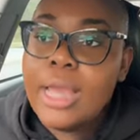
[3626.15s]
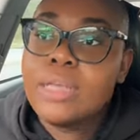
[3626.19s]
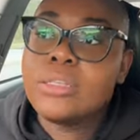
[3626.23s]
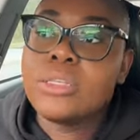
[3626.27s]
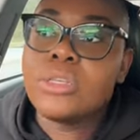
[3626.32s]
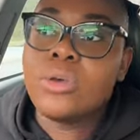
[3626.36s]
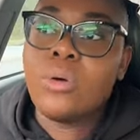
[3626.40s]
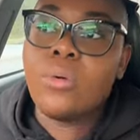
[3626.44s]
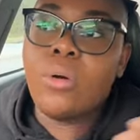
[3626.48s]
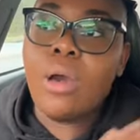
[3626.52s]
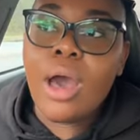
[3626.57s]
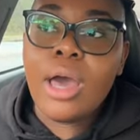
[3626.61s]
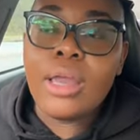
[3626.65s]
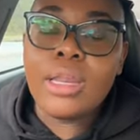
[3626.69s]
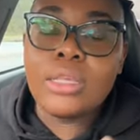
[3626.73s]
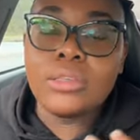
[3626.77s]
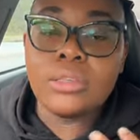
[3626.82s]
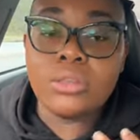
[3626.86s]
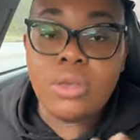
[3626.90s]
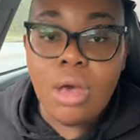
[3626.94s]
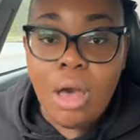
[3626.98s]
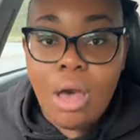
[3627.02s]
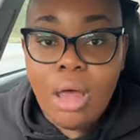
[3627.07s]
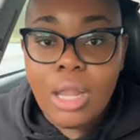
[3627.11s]
And so
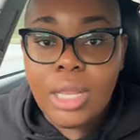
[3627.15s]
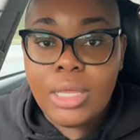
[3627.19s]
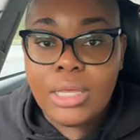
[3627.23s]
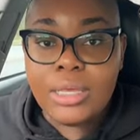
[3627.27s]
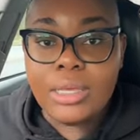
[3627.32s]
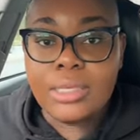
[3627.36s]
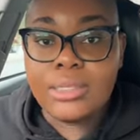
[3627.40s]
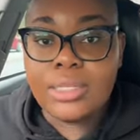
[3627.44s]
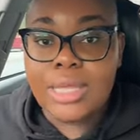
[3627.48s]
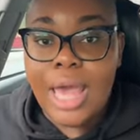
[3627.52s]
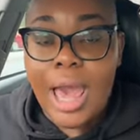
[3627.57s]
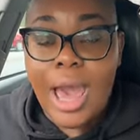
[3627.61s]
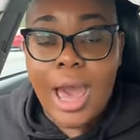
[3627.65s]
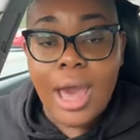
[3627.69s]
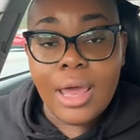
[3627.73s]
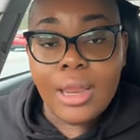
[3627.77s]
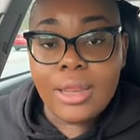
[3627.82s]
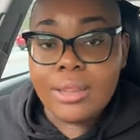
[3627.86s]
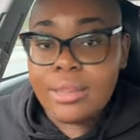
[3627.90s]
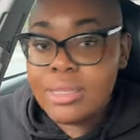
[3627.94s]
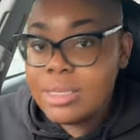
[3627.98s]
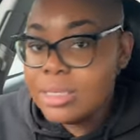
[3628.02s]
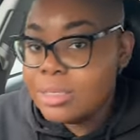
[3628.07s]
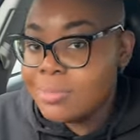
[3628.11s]
God is calling us
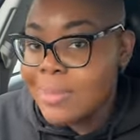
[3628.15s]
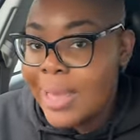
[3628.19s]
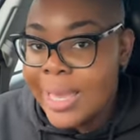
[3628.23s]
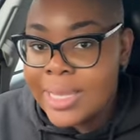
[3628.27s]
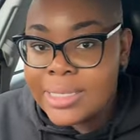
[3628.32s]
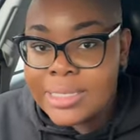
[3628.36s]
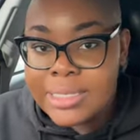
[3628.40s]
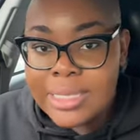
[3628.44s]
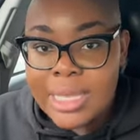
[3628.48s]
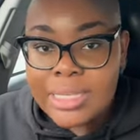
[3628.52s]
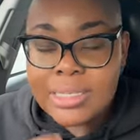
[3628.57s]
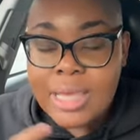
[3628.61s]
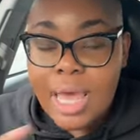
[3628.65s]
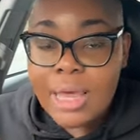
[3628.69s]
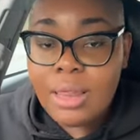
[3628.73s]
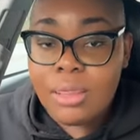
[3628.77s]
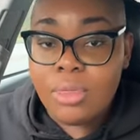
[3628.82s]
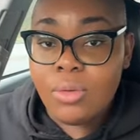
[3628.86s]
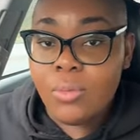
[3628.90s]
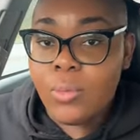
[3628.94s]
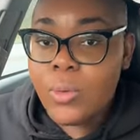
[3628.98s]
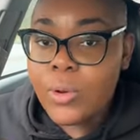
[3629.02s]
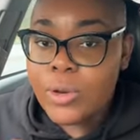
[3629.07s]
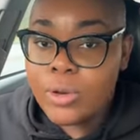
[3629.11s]
out of these mindsets,
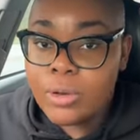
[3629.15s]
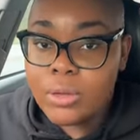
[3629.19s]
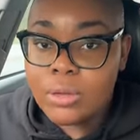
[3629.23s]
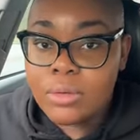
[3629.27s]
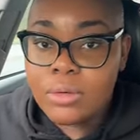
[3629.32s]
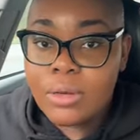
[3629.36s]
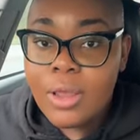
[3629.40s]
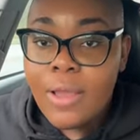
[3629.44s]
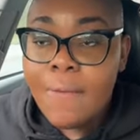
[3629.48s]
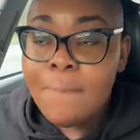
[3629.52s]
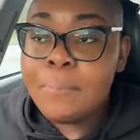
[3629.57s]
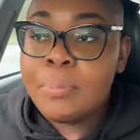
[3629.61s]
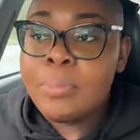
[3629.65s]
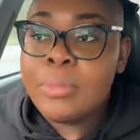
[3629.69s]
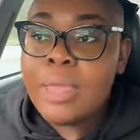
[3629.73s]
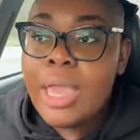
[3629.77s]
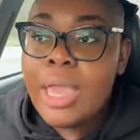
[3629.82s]
out of the world.